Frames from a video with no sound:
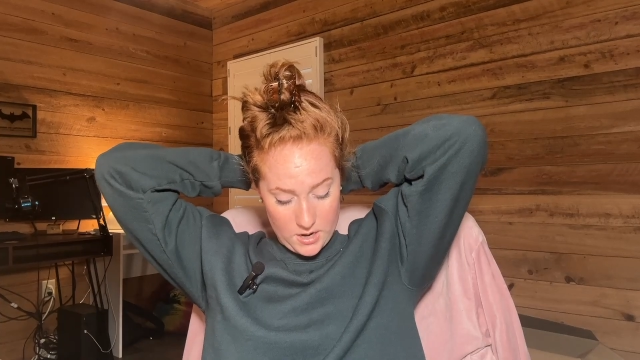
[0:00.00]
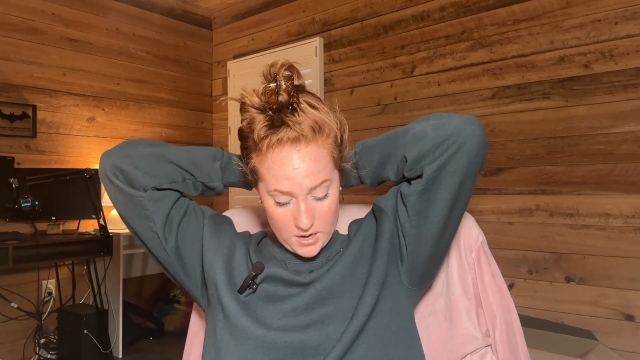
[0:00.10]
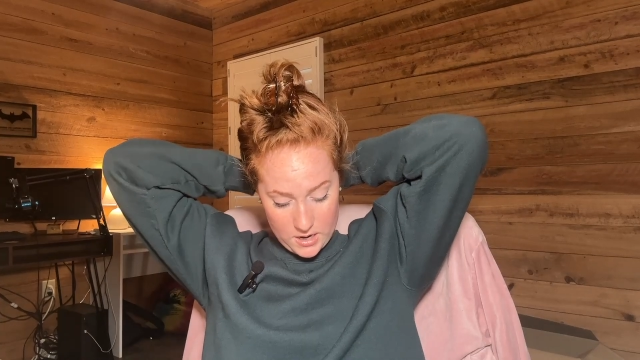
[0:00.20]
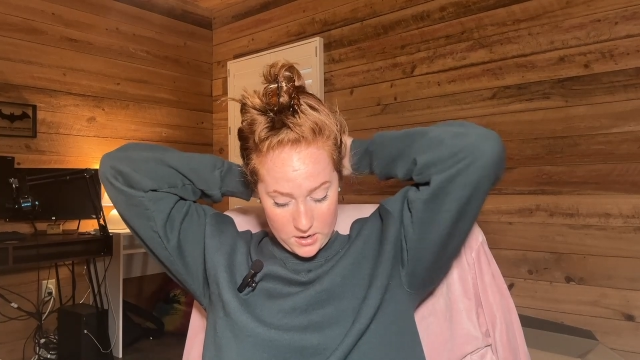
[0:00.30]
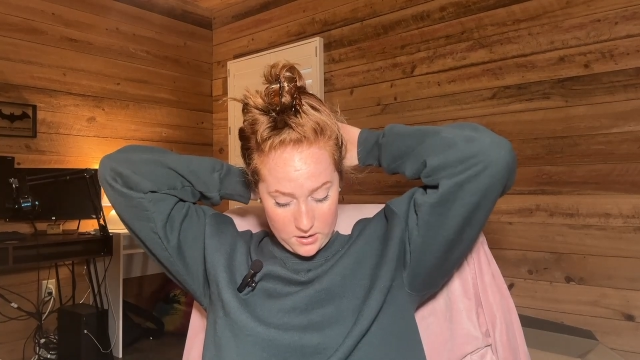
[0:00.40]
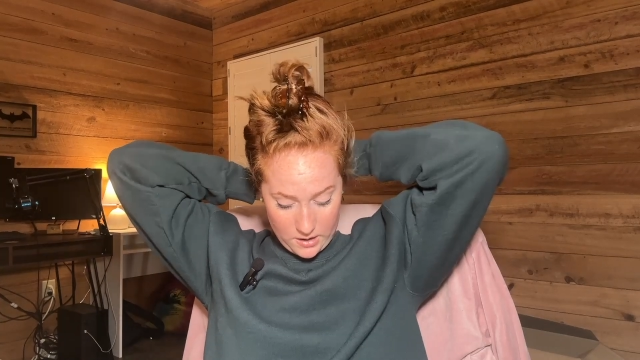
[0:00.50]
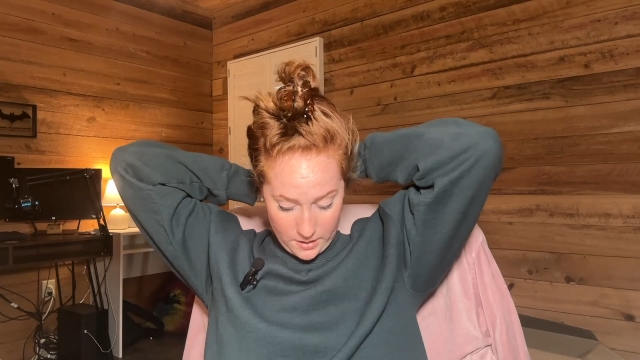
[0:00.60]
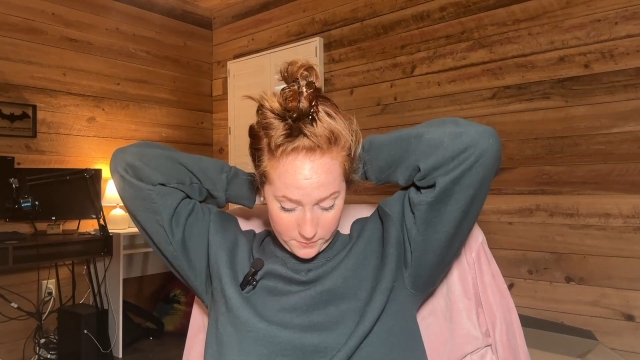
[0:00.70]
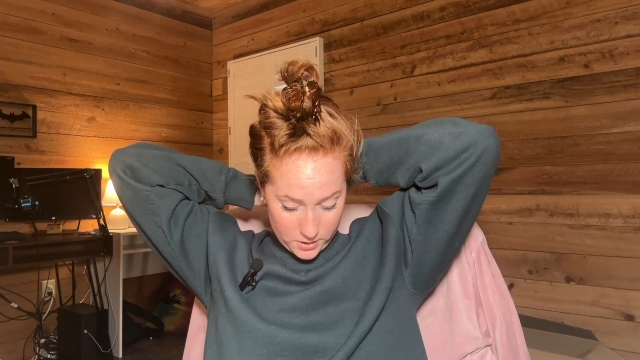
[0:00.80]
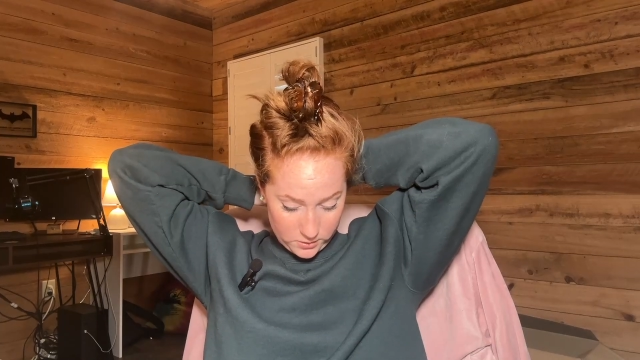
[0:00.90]
and
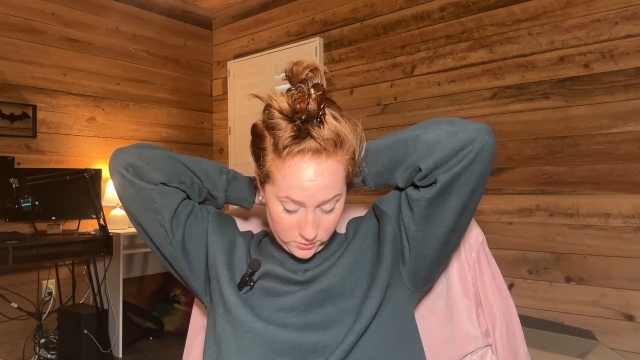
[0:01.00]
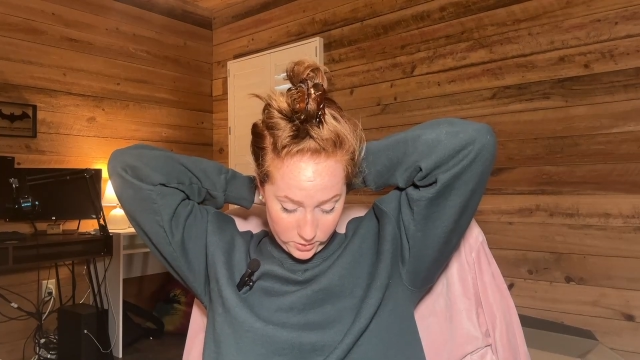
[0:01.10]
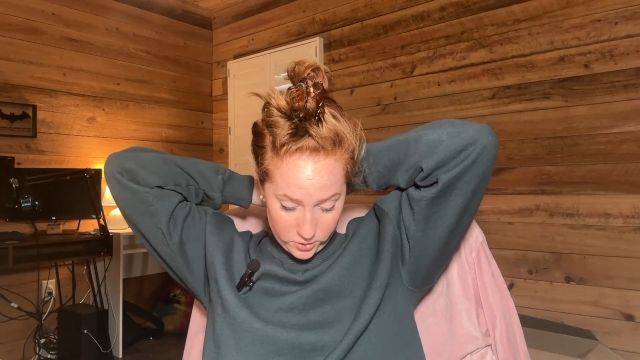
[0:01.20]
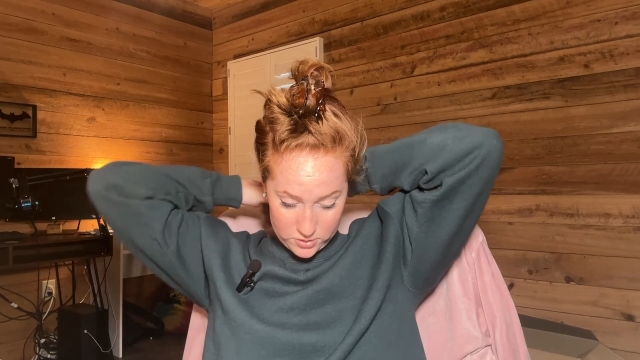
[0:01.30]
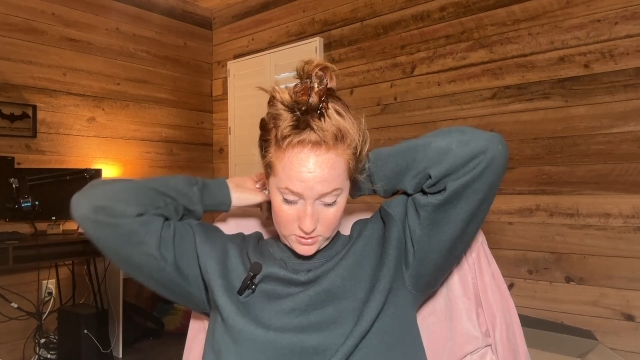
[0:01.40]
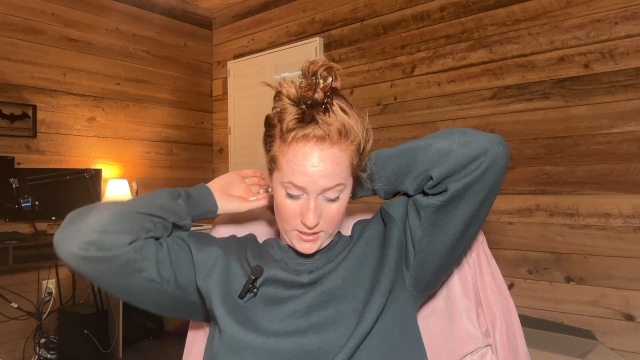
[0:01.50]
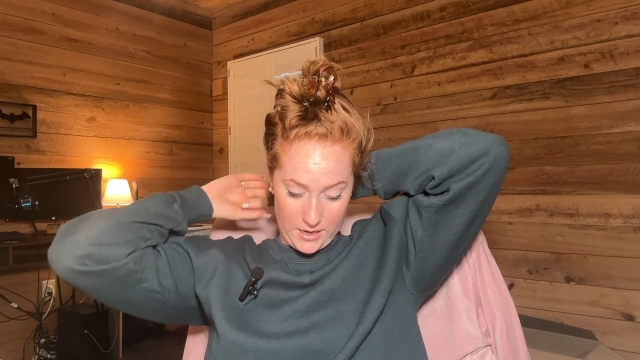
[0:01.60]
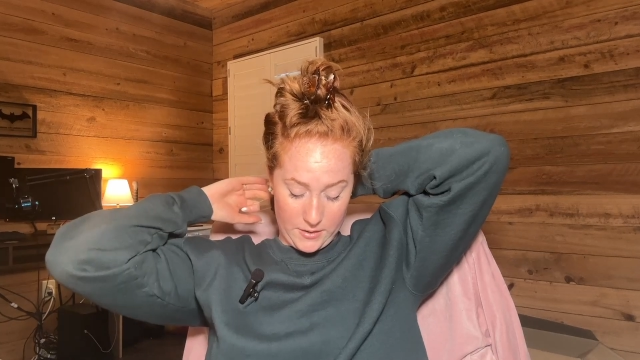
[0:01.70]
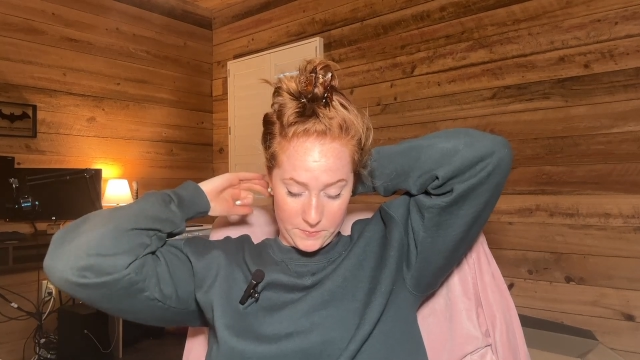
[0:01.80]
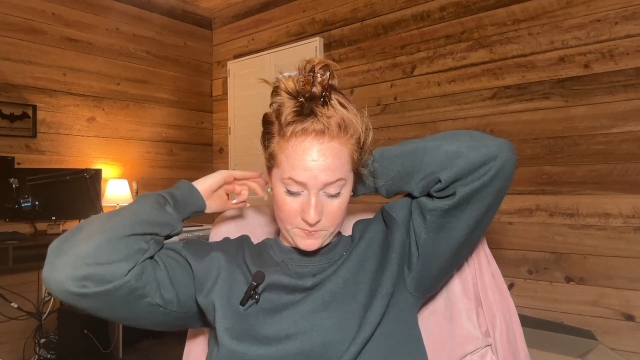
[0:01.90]
I'm going to
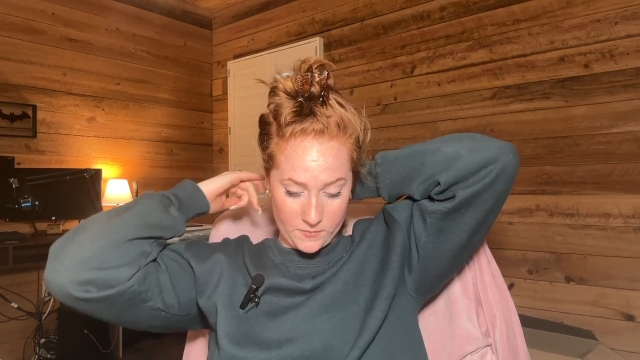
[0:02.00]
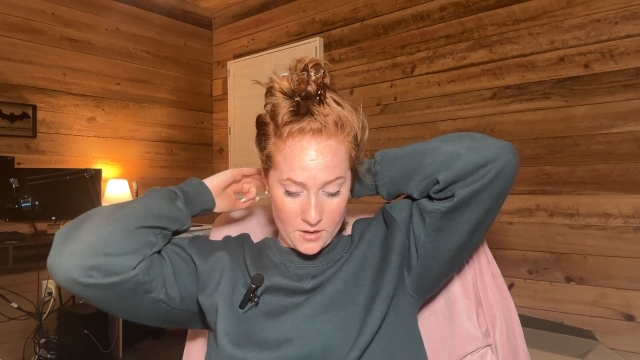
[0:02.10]
loosely,